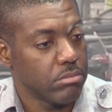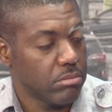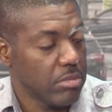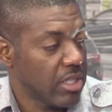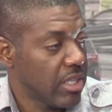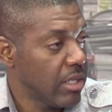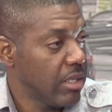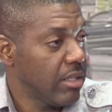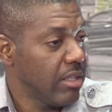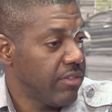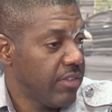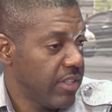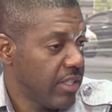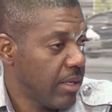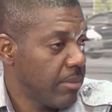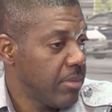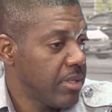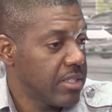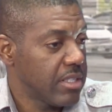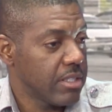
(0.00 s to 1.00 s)
make it, if it's
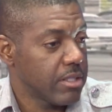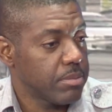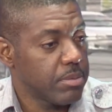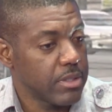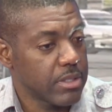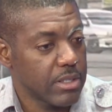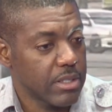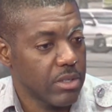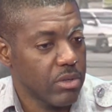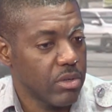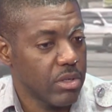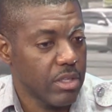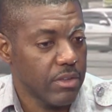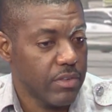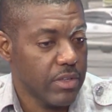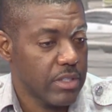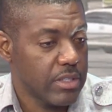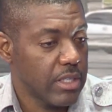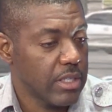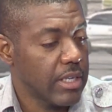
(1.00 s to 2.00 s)
a business person or
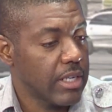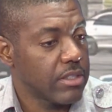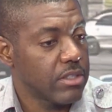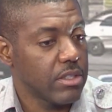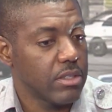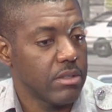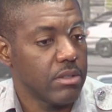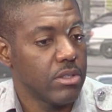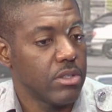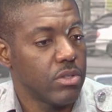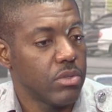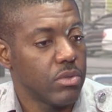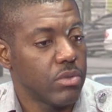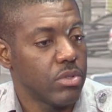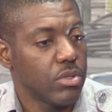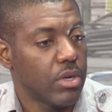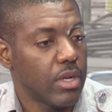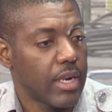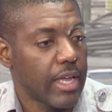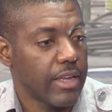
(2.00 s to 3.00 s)
if you think that
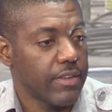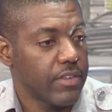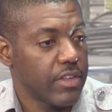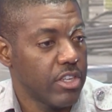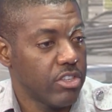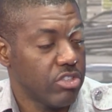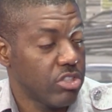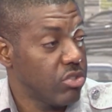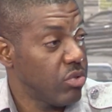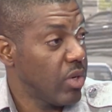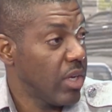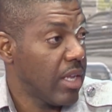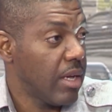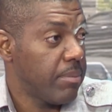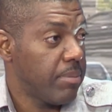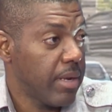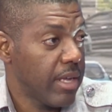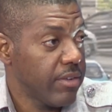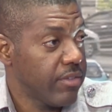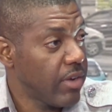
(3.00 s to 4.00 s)
you're alive and just, you can
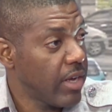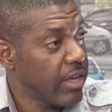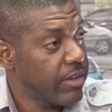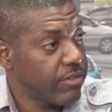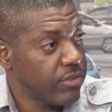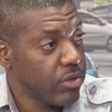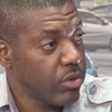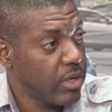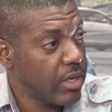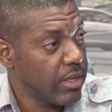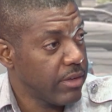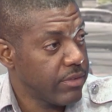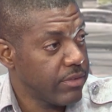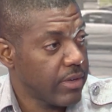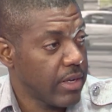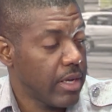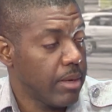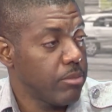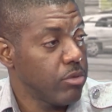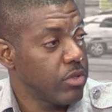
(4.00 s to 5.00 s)
apply for a fuel or
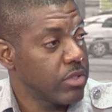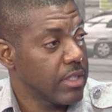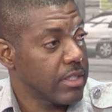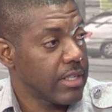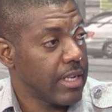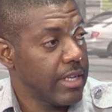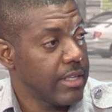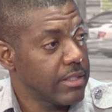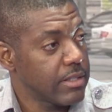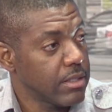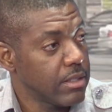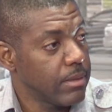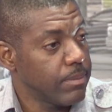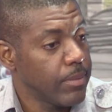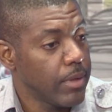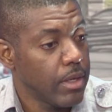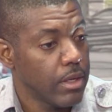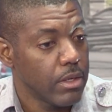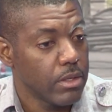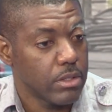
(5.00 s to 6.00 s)
firearm user's license.
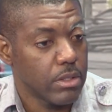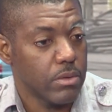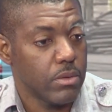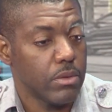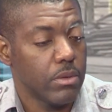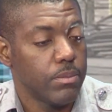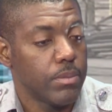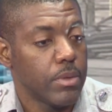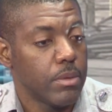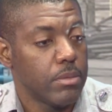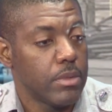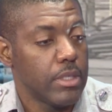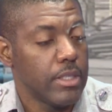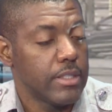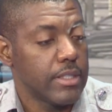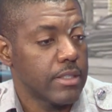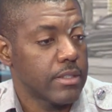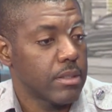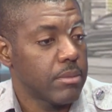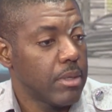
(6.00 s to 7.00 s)
So
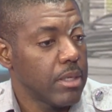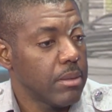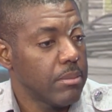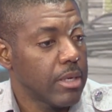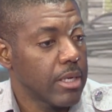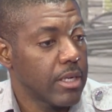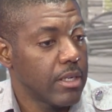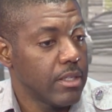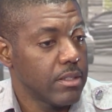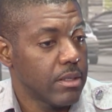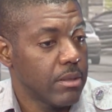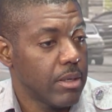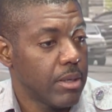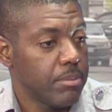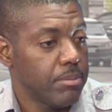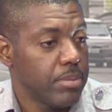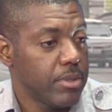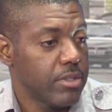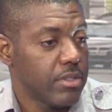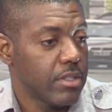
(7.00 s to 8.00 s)
these are some of the
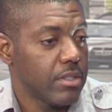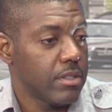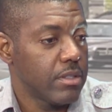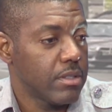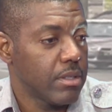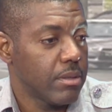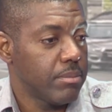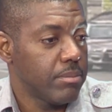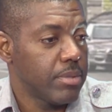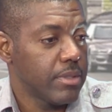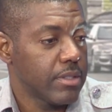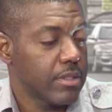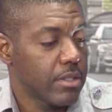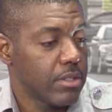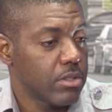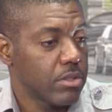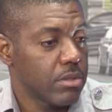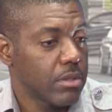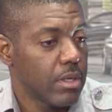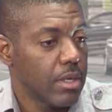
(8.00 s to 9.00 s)
mechanisms. Some
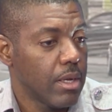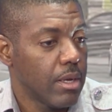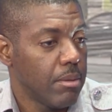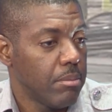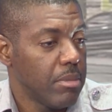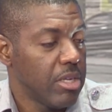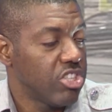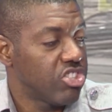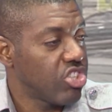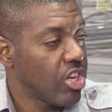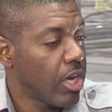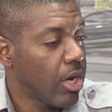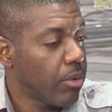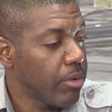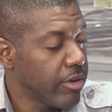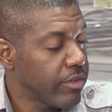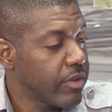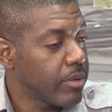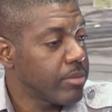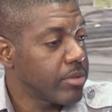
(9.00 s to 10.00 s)
persons may shy
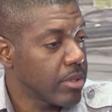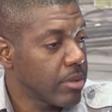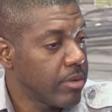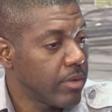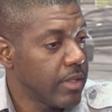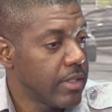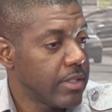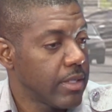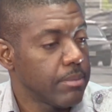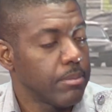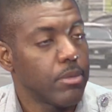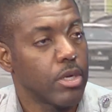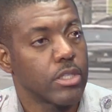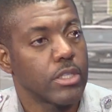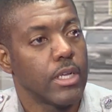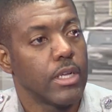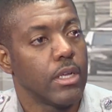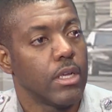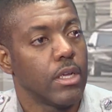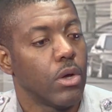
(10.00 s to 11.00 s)
away from some of these things, but
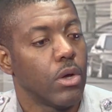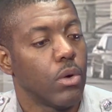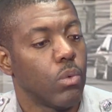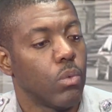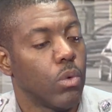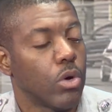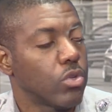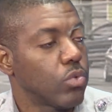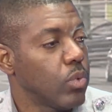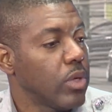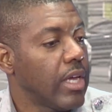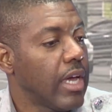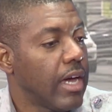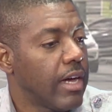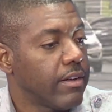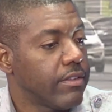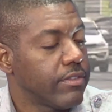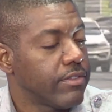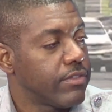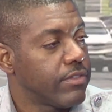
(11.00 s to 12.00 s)
what we
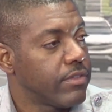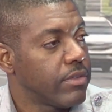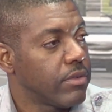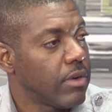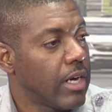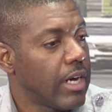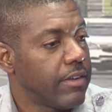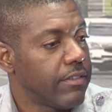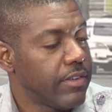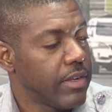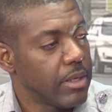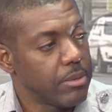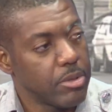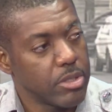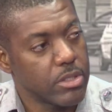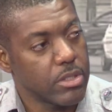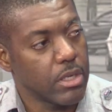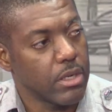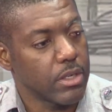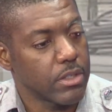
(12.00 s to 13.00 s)
have
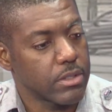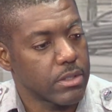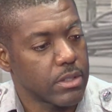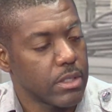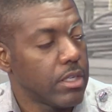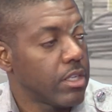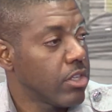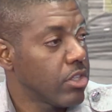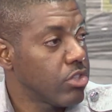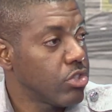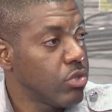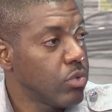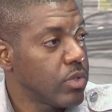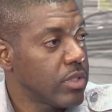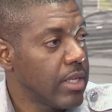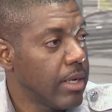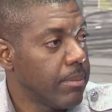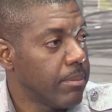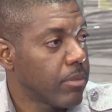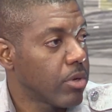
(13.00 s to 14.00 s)
available to us, let us
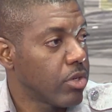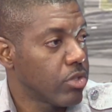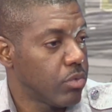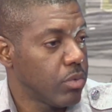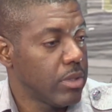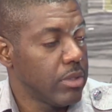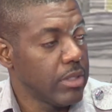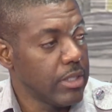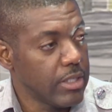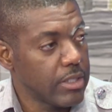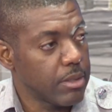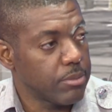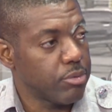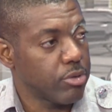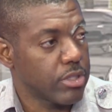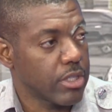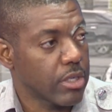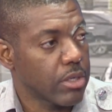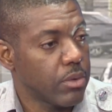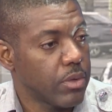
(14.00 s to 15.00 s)
use them, because we need to
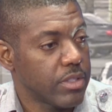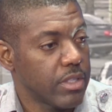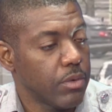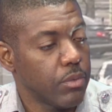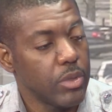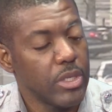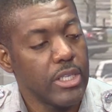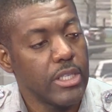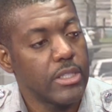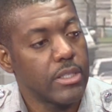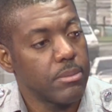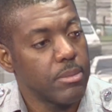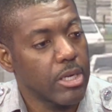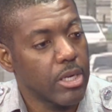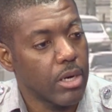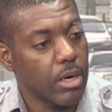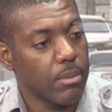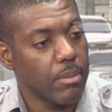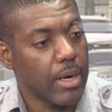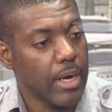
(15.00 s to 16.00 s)
protect ourselves. We need to
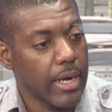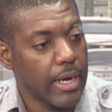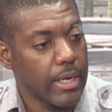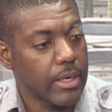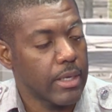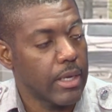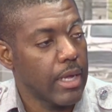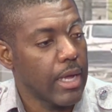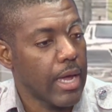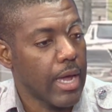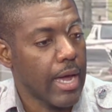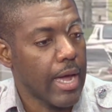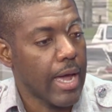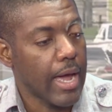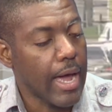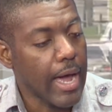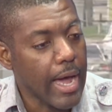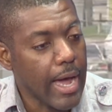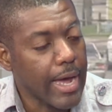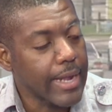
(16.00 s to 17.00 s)
become a
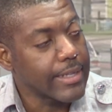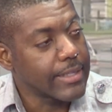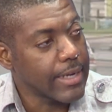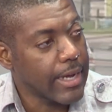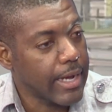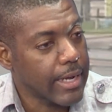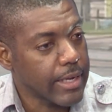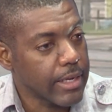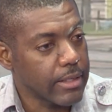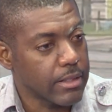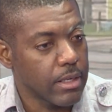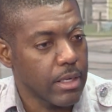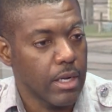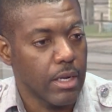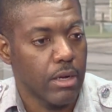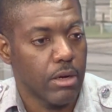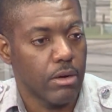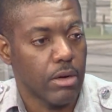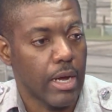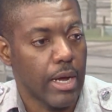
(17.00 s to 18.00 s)
hard target.
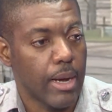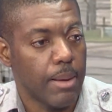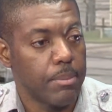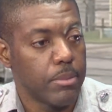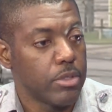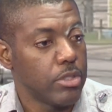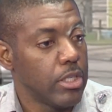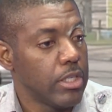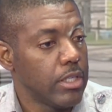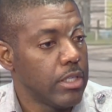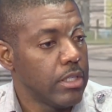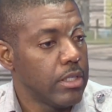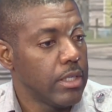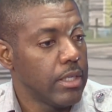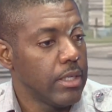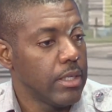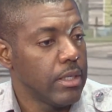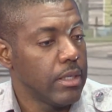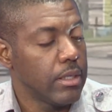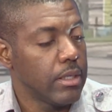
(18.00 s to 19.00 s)

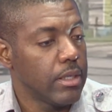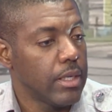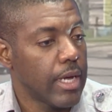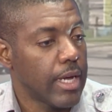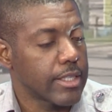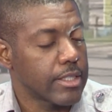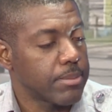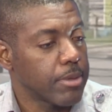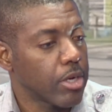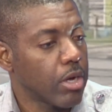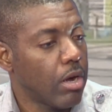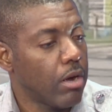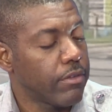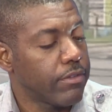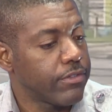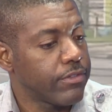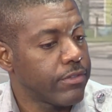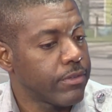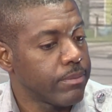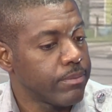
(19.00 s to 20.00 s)
The aspect of